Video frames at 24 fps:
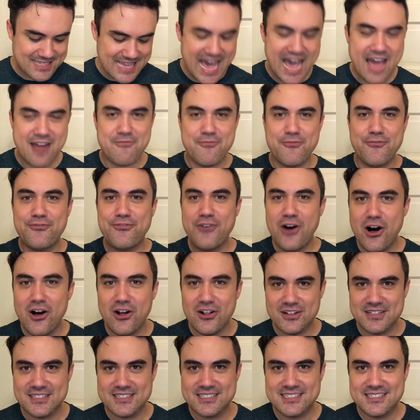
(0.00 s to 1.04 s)
at
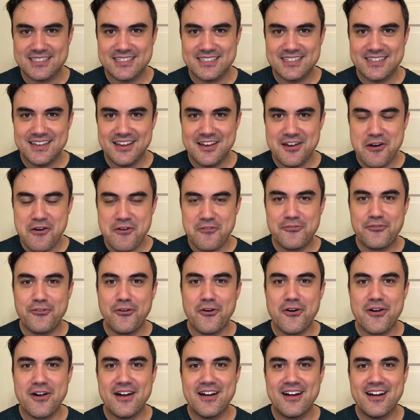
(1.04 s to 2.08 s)
fault
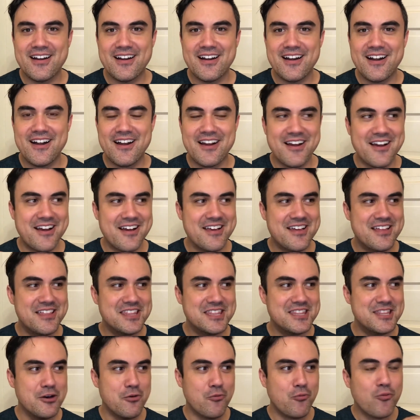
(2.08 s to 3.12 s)
for
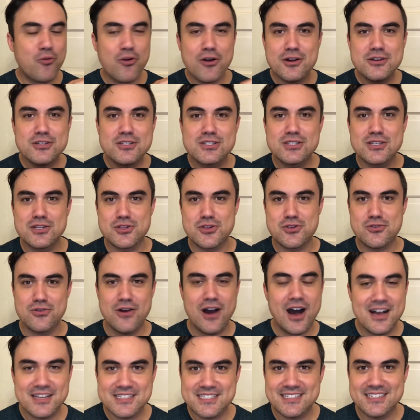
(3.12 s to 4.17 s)
the worst
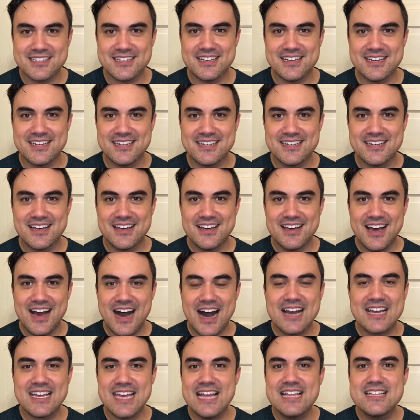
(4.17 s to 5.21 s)
atrocity
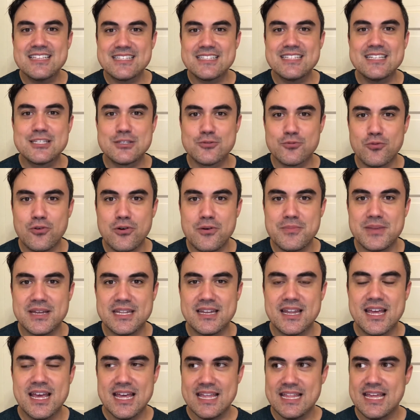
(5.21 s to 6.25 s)
against this
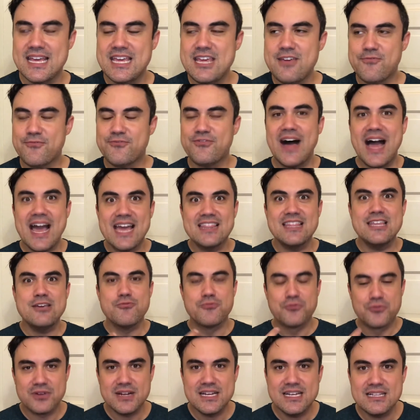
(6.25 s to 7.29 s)
woman, that he finally
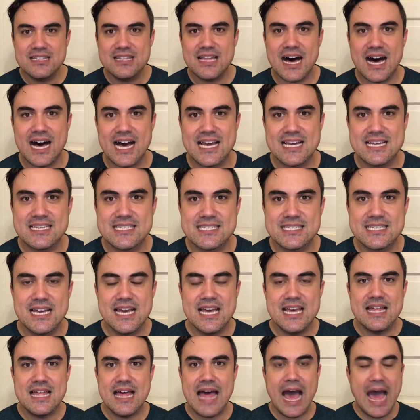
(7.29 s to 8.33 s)
realized
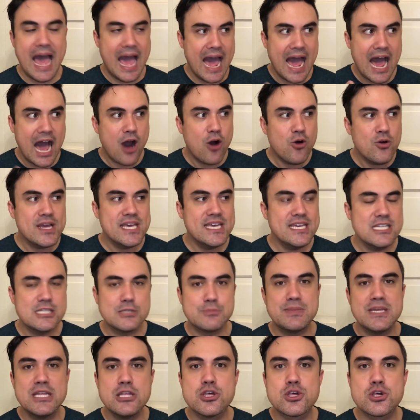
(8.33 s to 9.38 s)
how he's
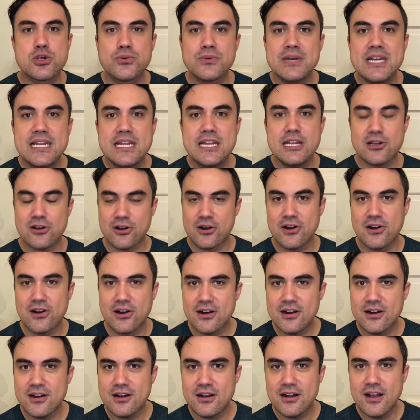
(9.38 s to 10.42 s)
been treating
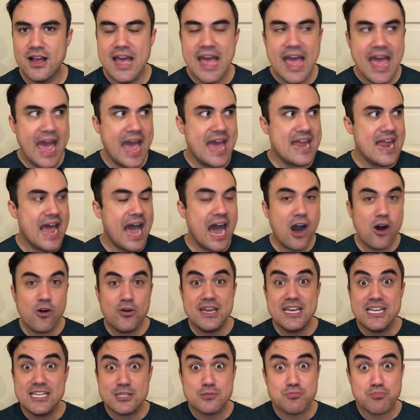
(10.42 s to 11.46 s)
her and how
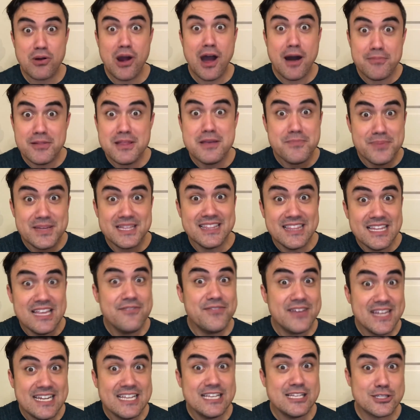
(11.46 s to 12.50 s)
he's probably been
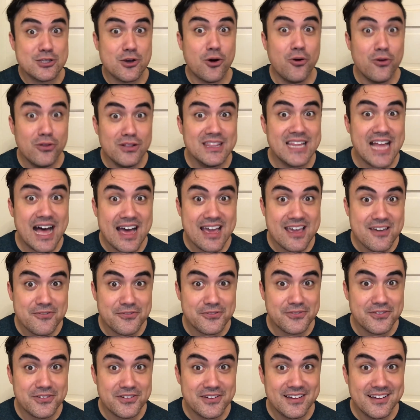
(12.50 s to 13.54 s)
living his whole
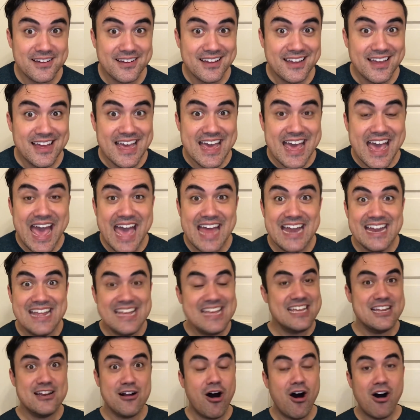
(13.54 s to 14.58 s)
life. And
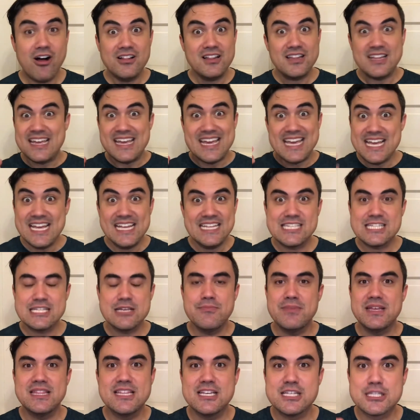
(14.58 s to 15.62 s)
it all hits
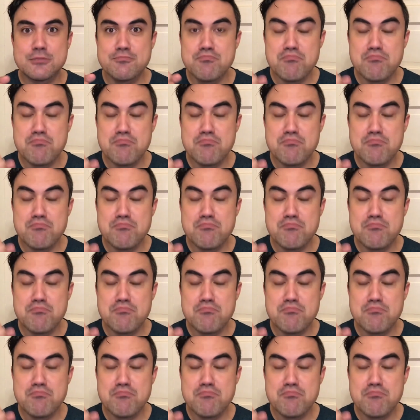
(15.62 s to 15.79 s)
him in this